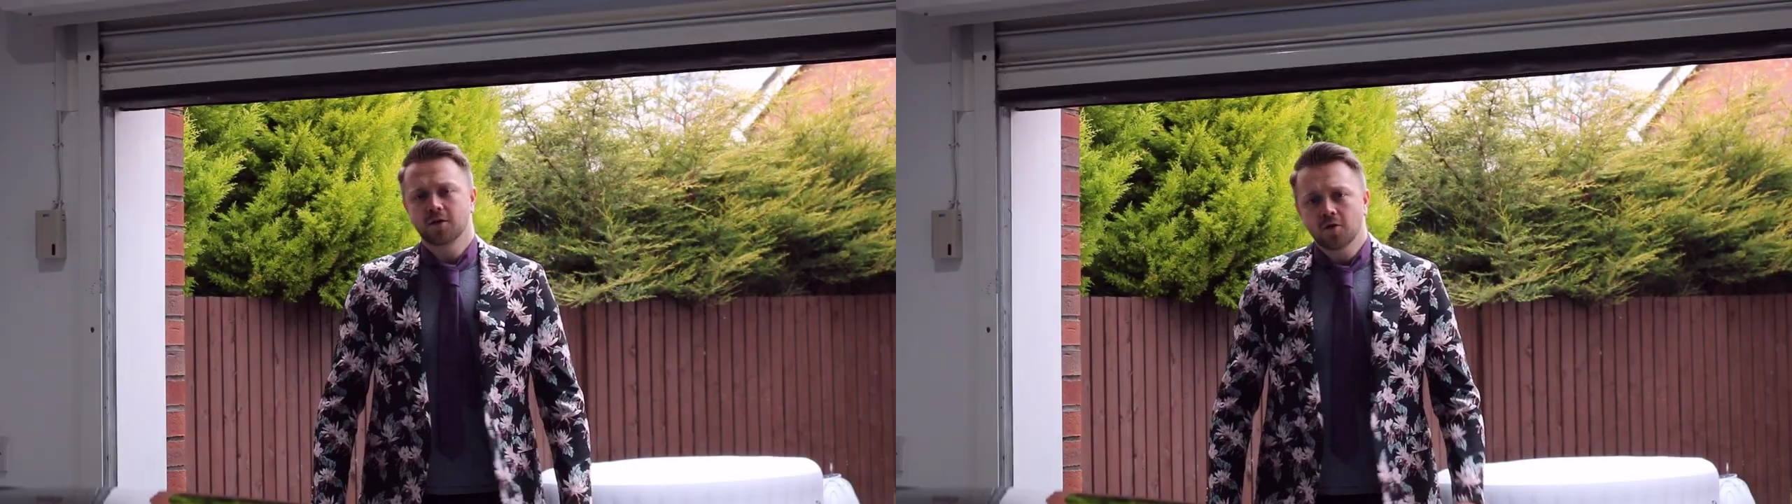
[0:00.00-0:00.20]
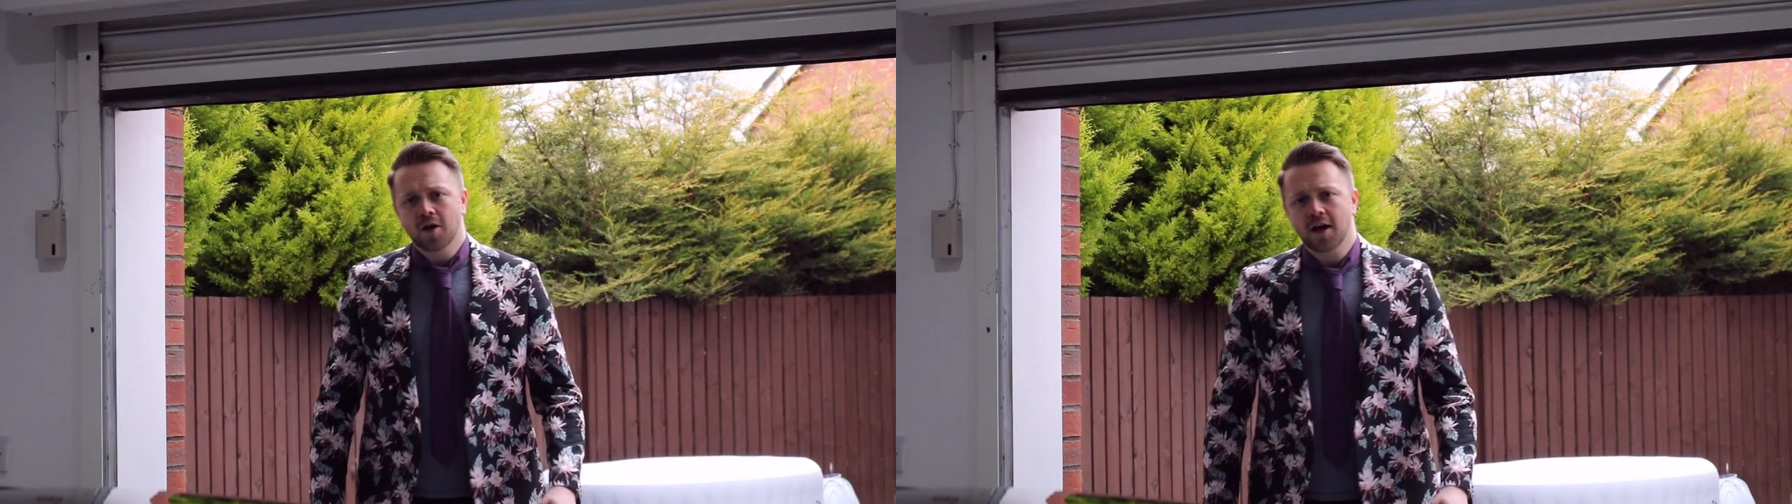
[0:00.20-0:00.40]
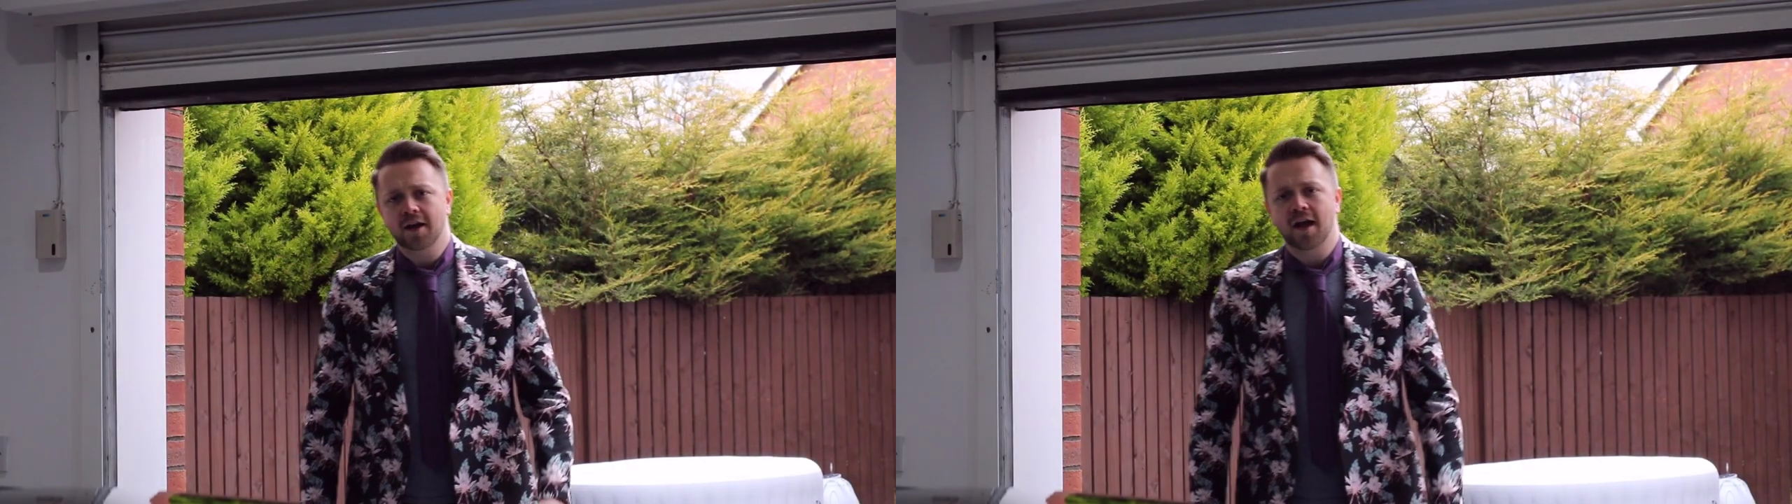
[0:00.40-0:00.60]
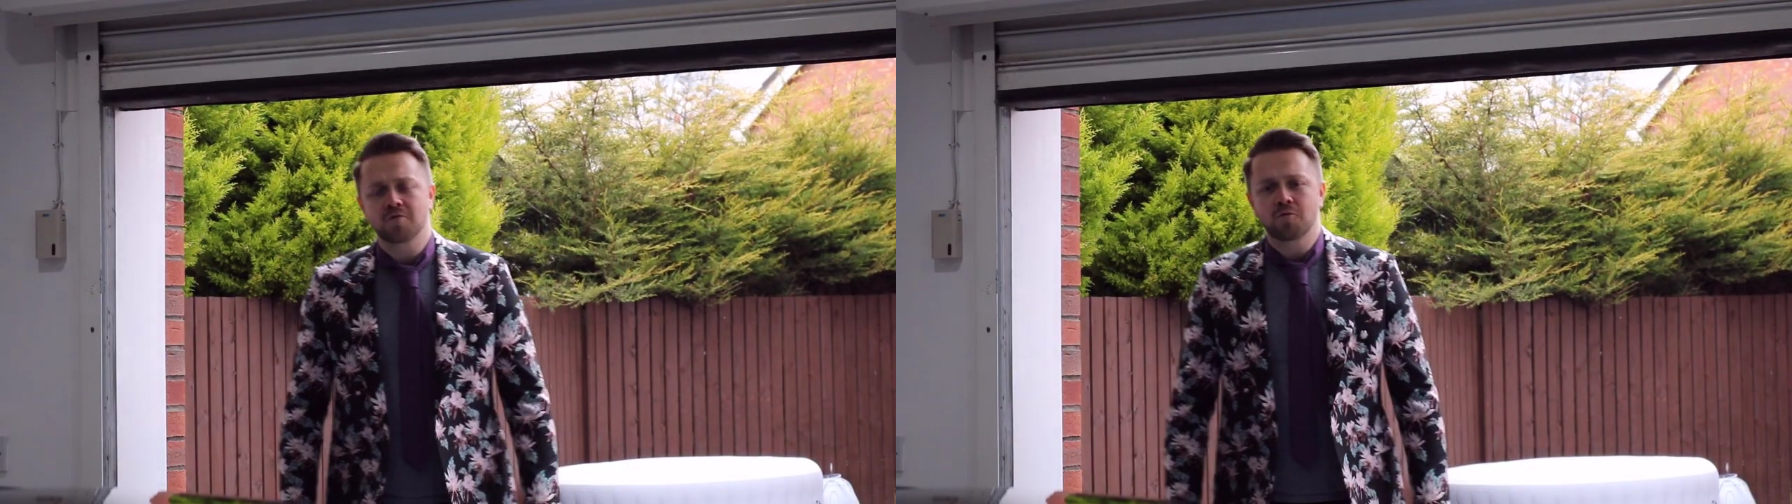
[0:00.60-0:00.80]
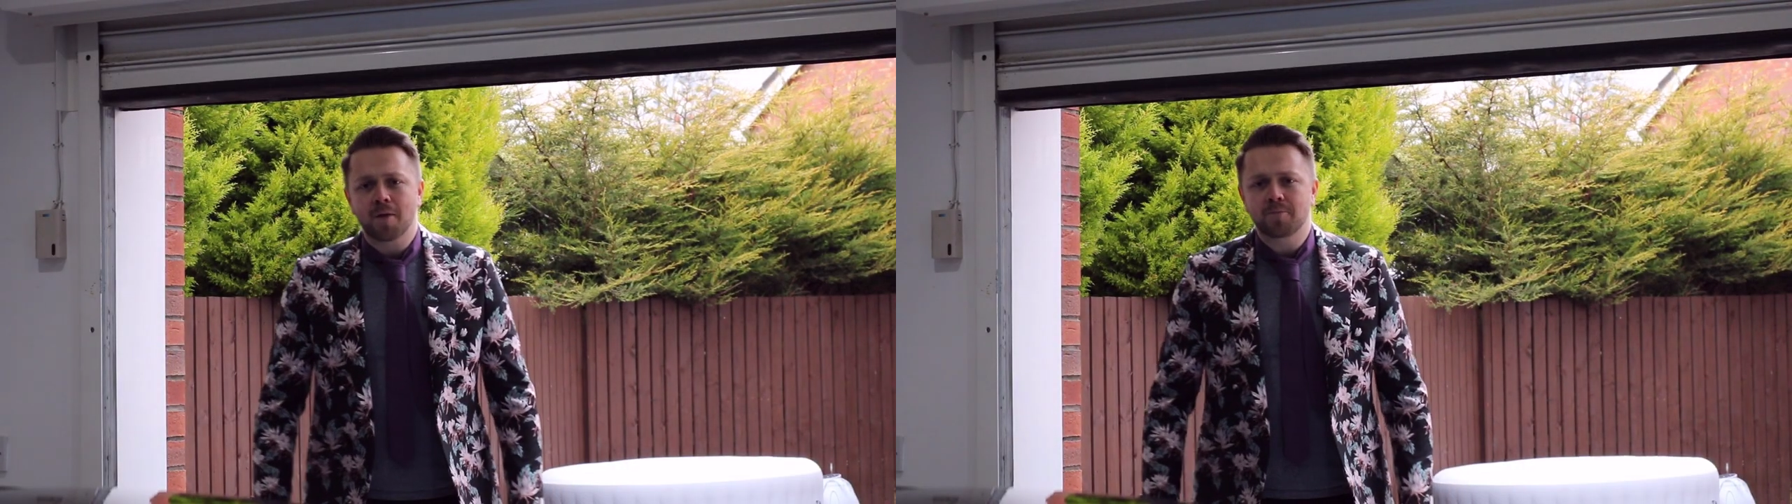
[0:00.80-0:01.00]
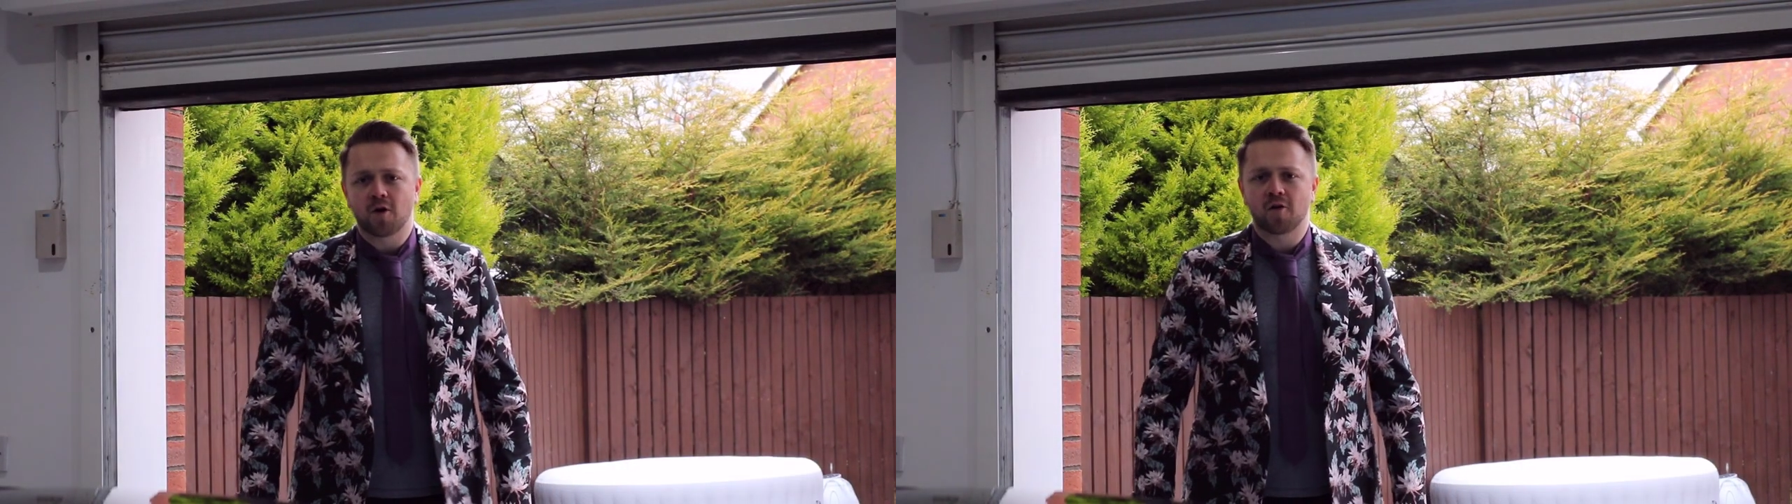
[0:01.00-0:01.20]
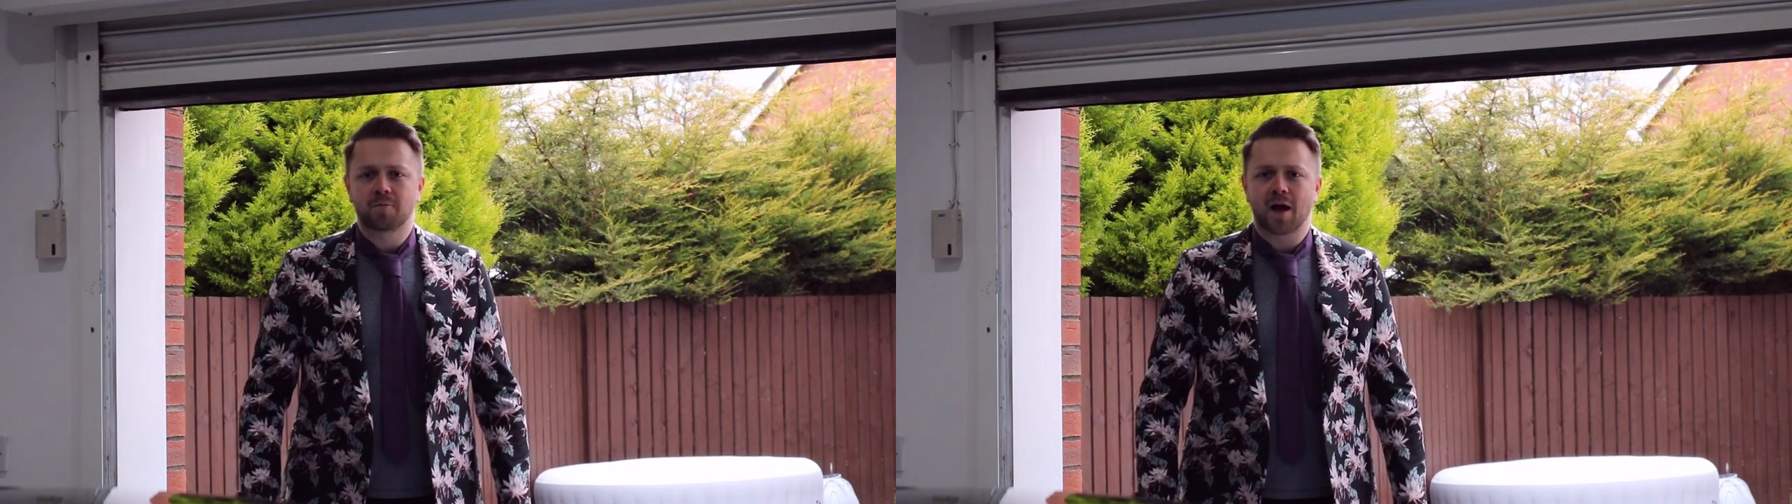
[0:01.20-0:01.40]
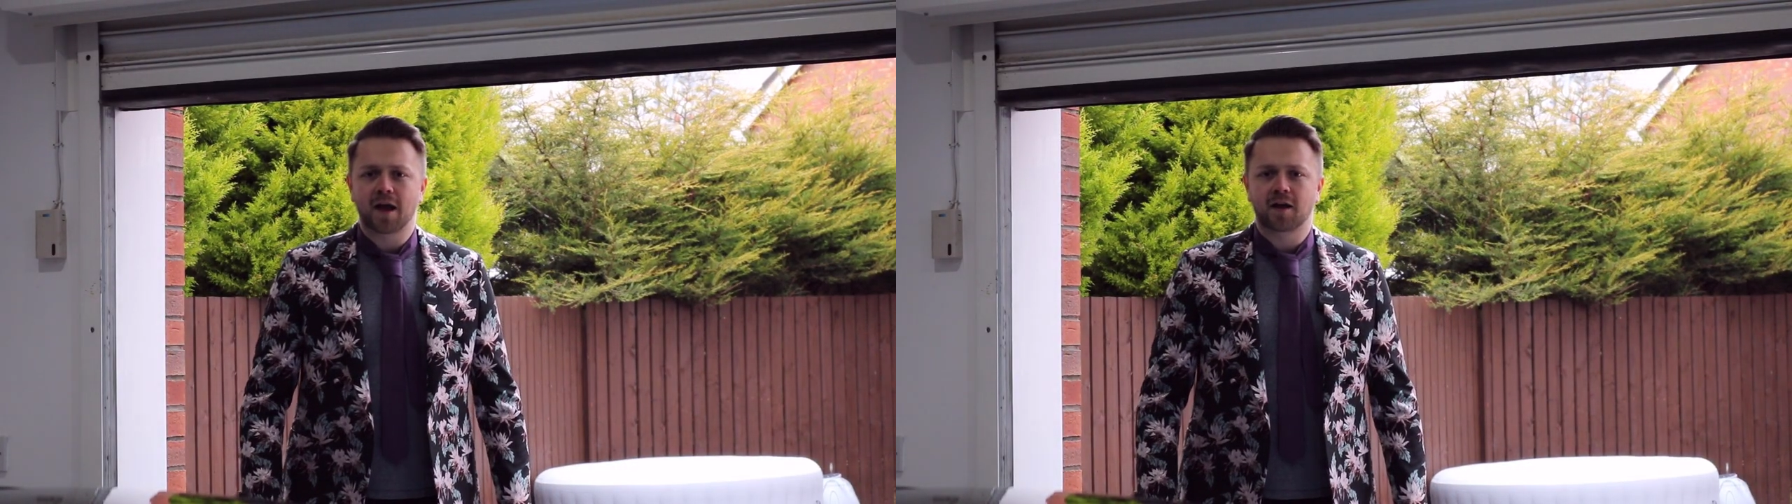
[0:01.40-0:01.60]
Do you hate getting ripped
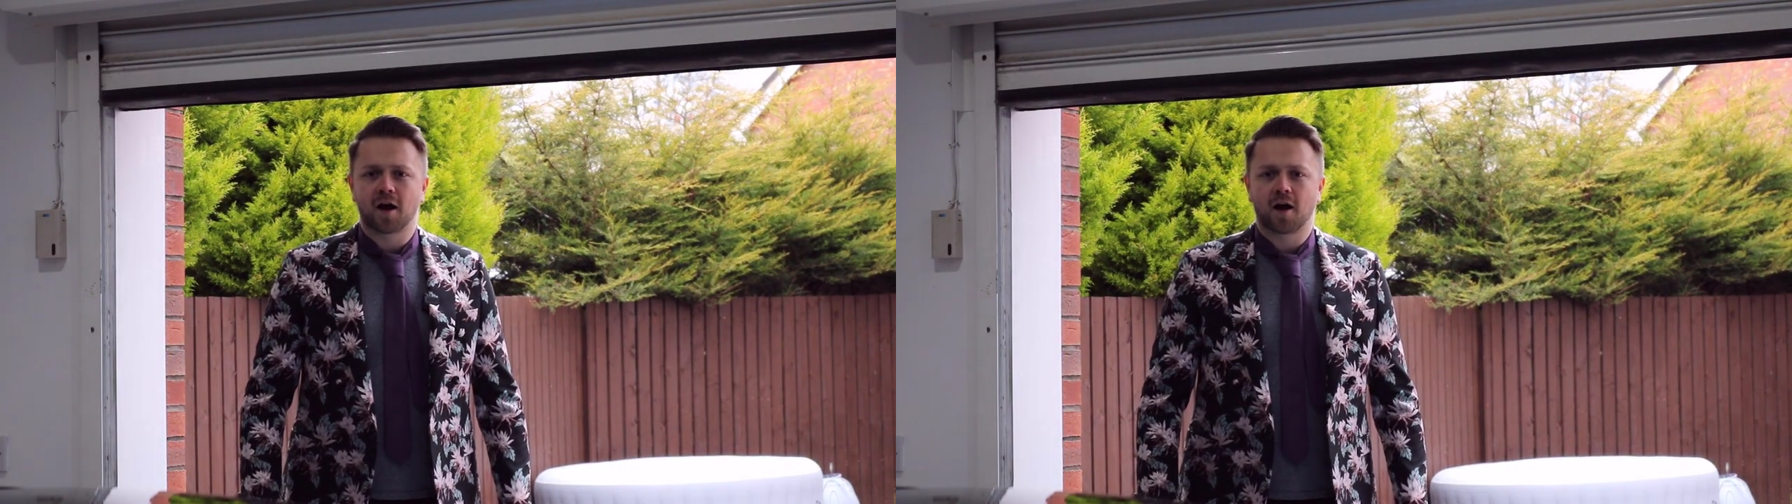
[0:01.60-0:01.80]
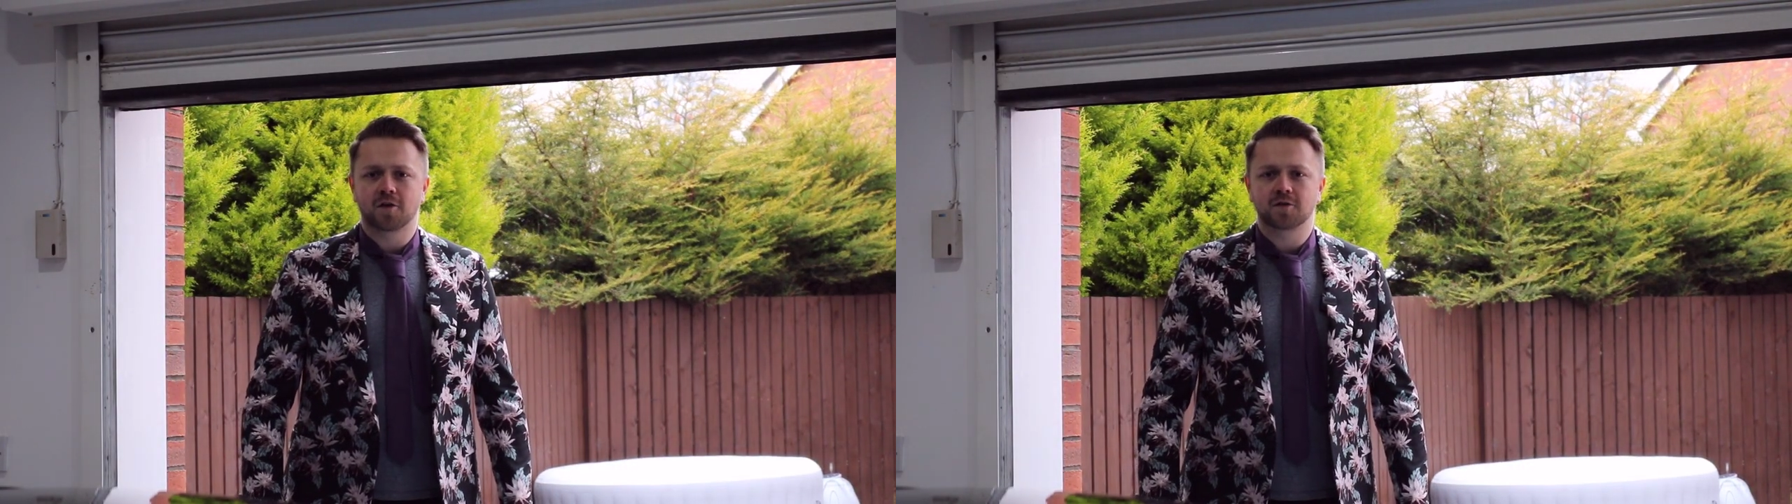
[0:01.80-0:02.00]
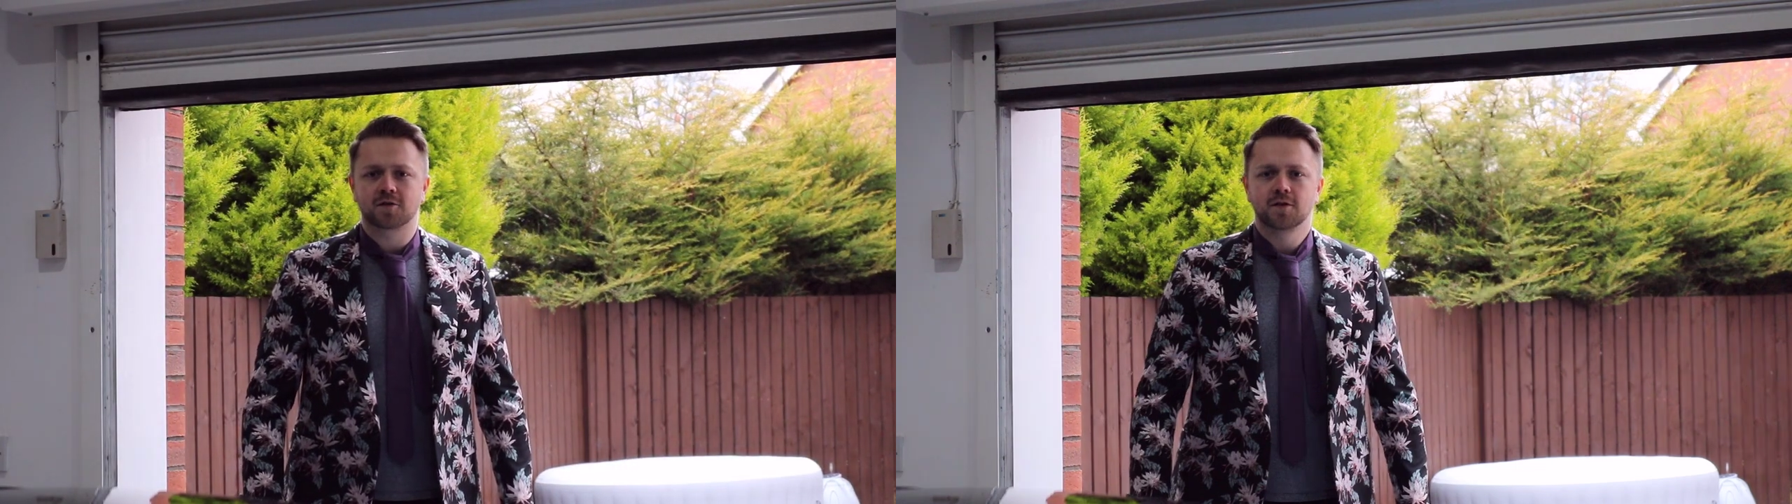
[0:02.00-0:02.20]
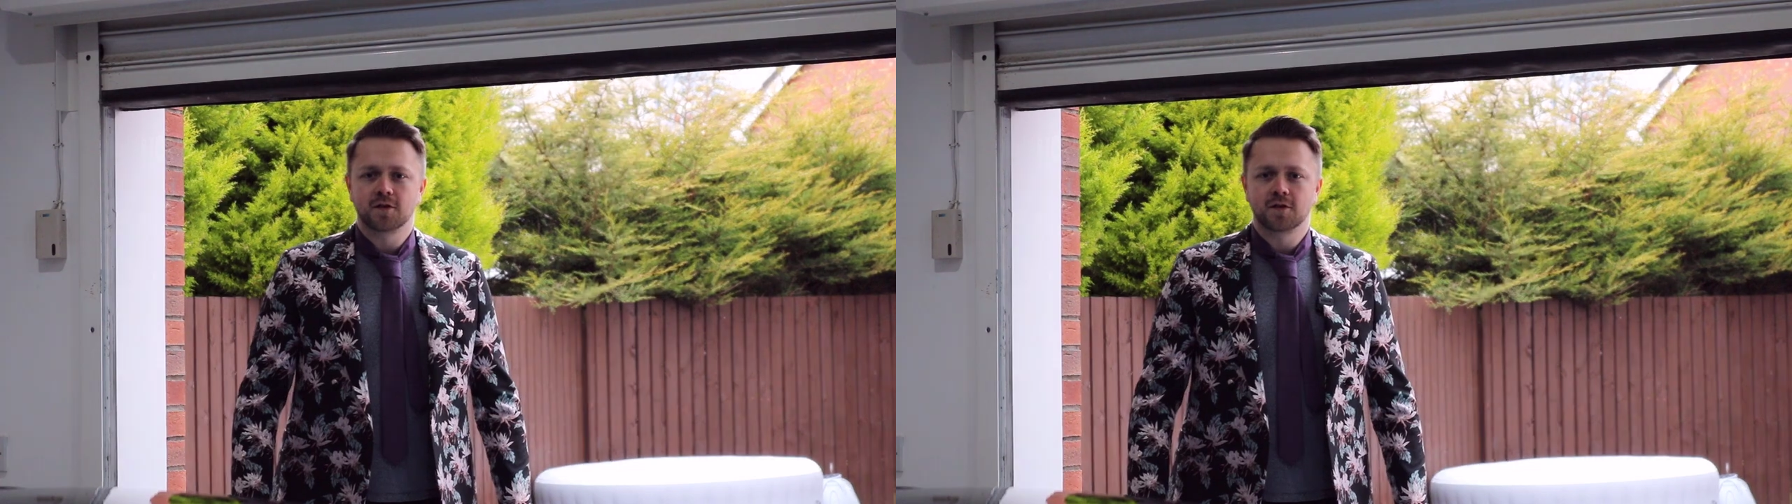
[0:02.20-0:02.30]
off buying cars?